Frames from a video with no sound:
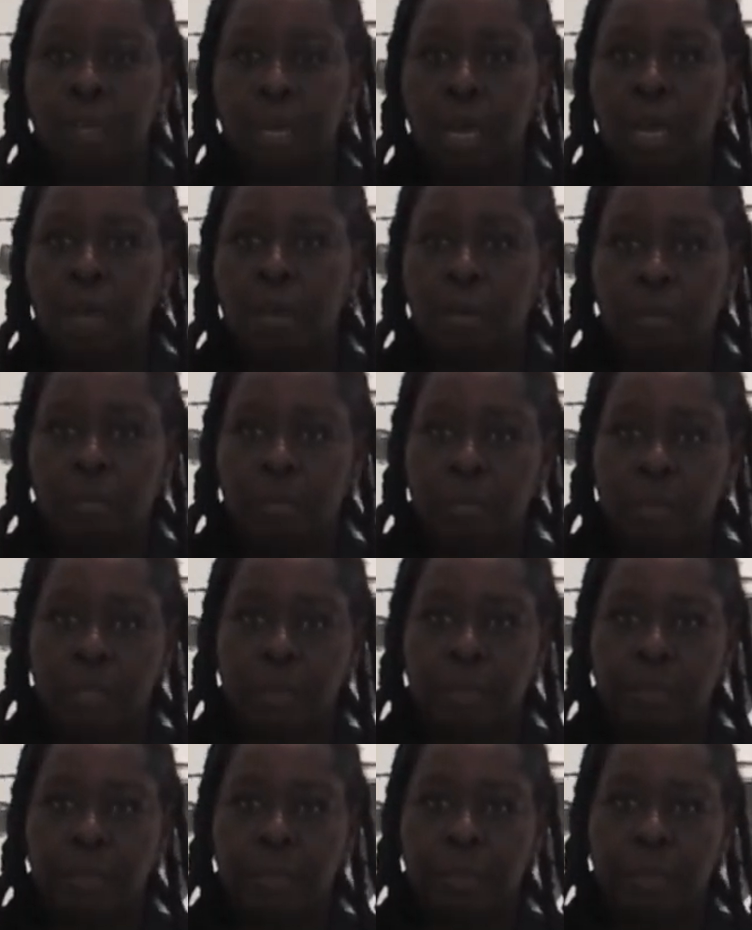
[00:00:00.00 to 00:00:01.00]
homes
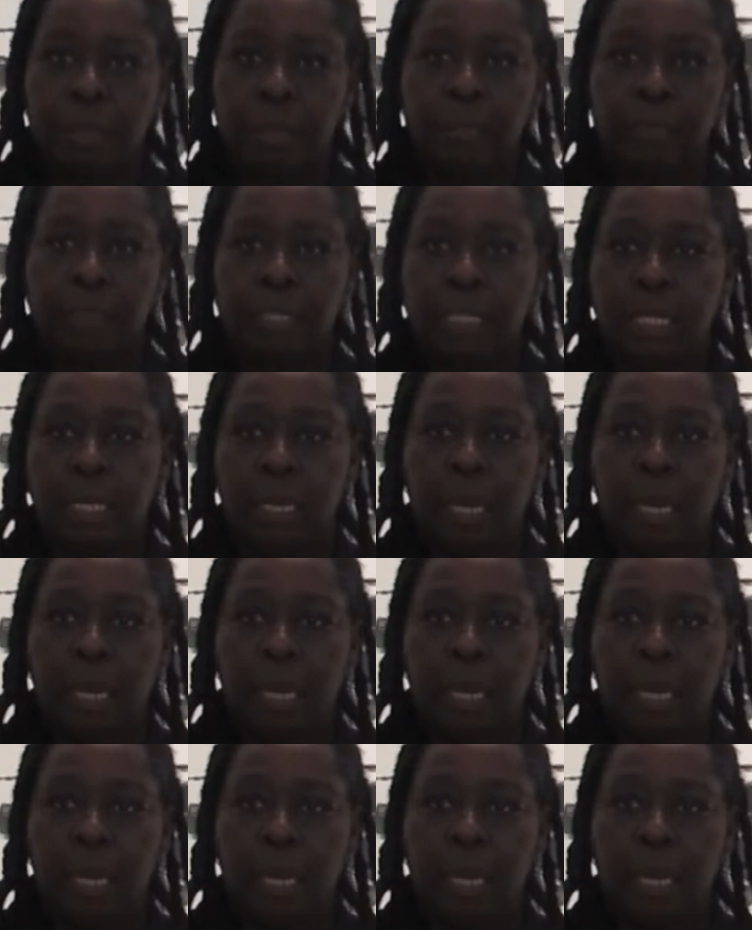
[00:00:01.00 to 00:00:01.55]
that people can visit,